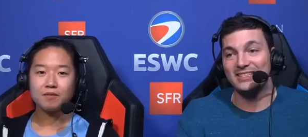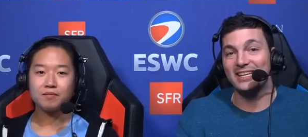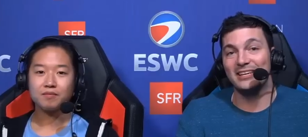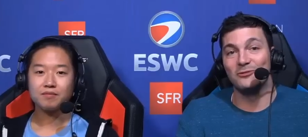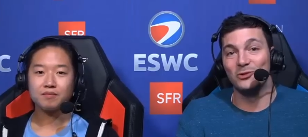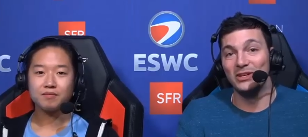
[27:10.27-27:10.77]

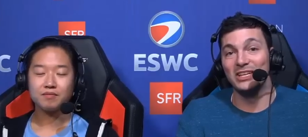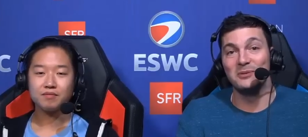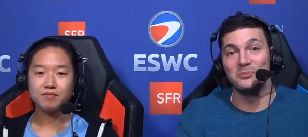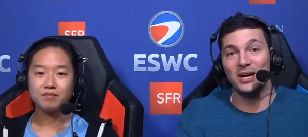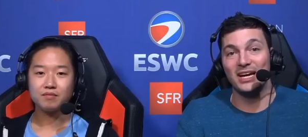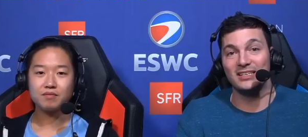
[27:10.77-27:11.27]
Speaker 1: they really
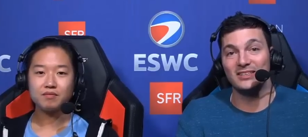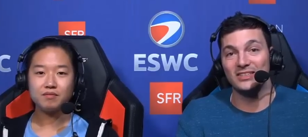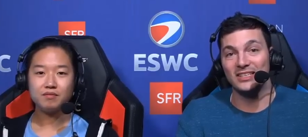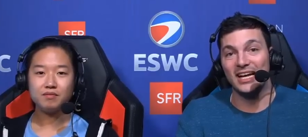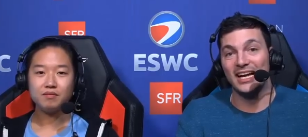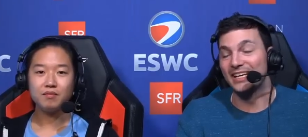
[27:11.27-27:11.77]
practice a
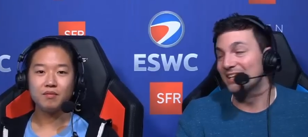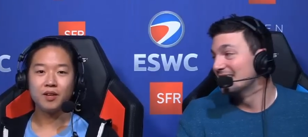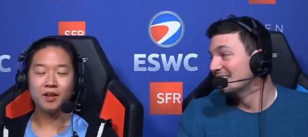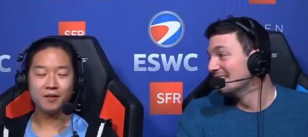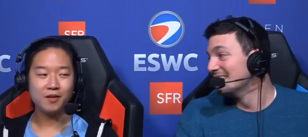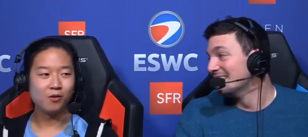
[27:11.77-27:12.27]
lot.
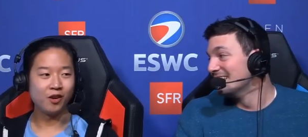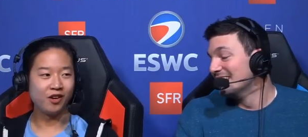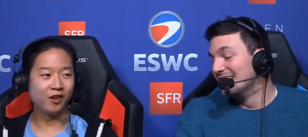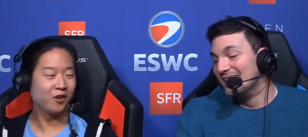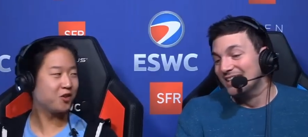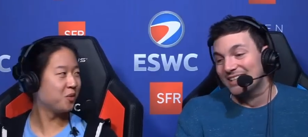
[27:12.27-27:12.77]
Speaker 2: Yep,
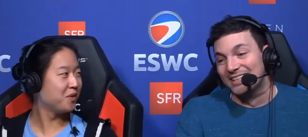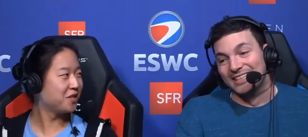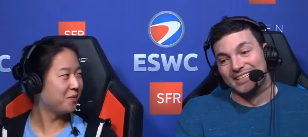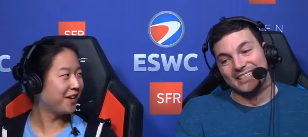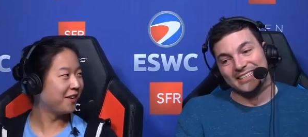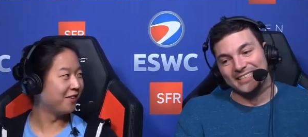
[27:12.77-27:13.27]
we're too busy
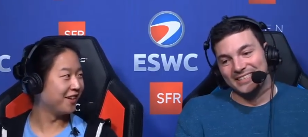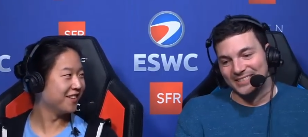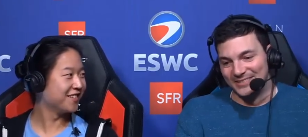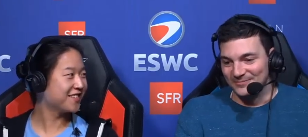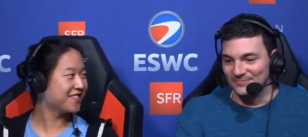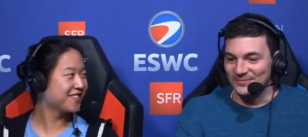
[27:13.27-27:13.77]
making
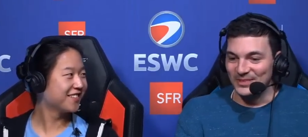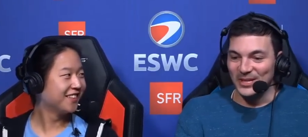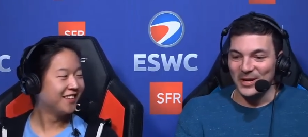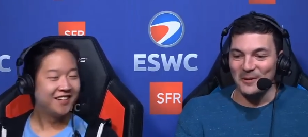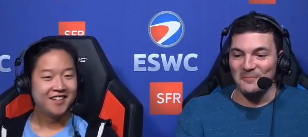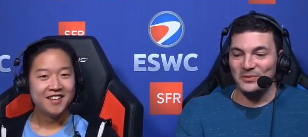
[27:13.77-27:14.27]
videos.
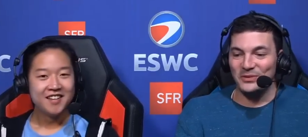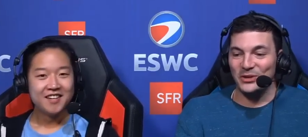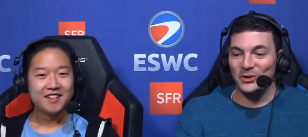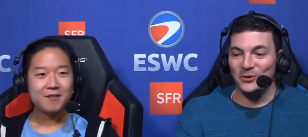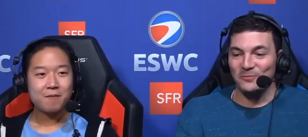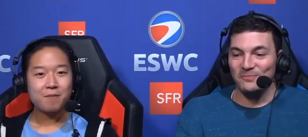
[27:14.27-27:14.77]
Speaker 1: Yeah,
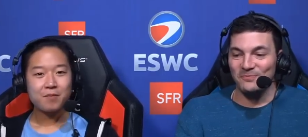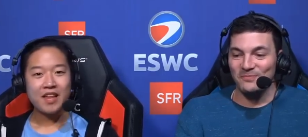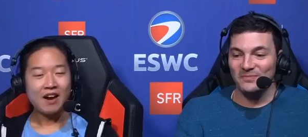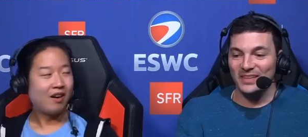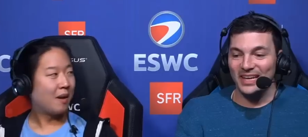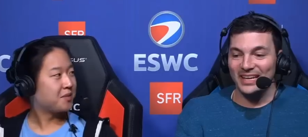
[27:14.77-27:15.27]
so...
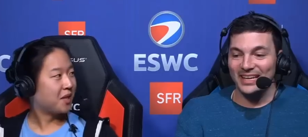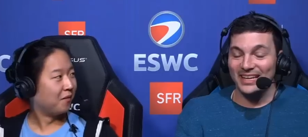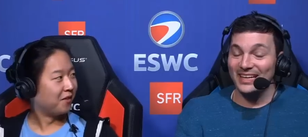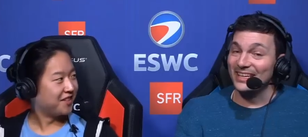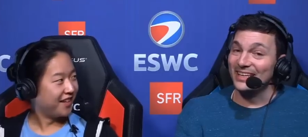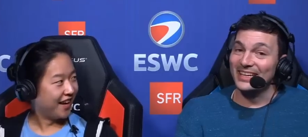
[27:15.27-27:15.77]
That
Speaker 2: wraps it up
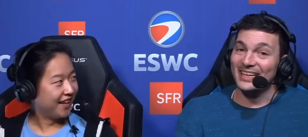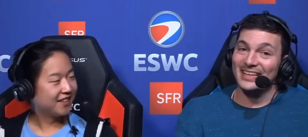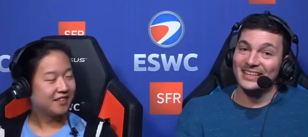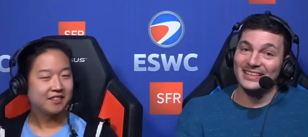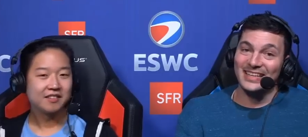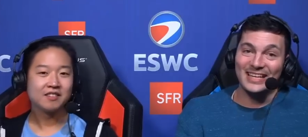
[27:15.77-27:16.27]
for today?
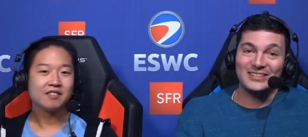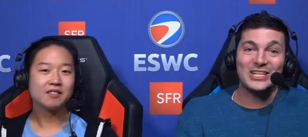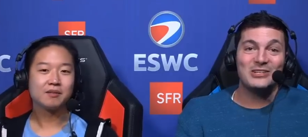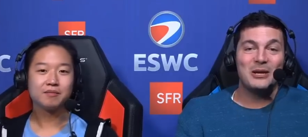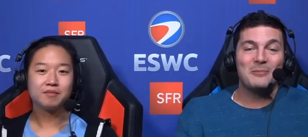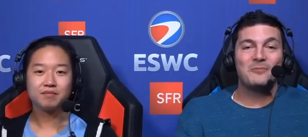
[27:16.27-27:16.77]
Speaker 1: That's going
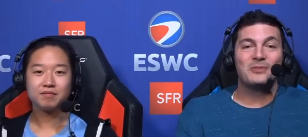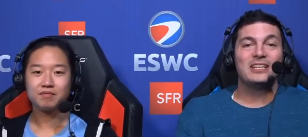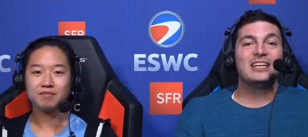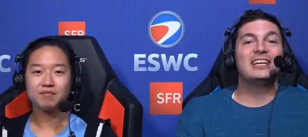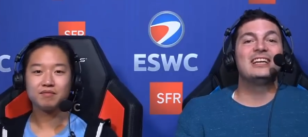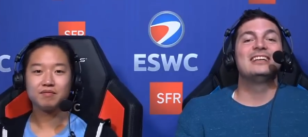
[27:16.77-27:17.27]
to wrap it up for
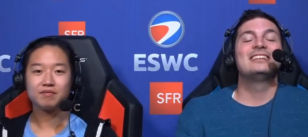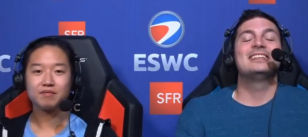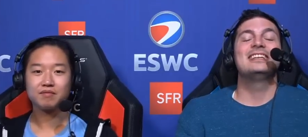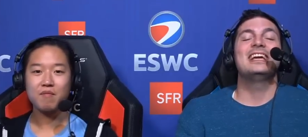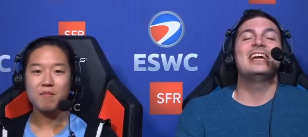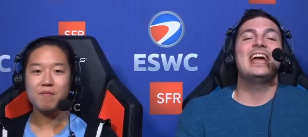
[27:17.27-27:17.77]
day, today